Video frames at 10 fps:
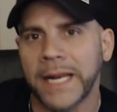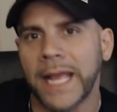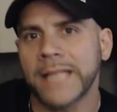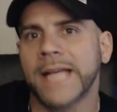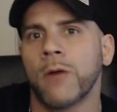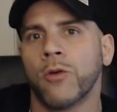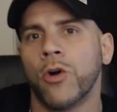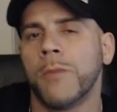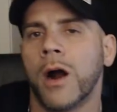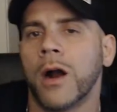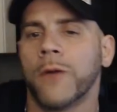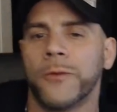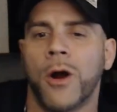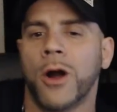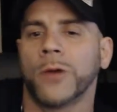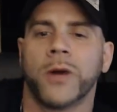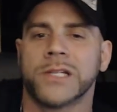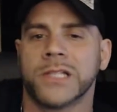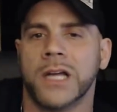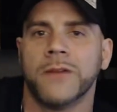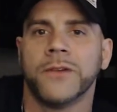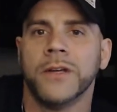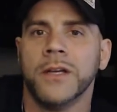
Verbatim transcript: an anti-roll bar from hardware stuff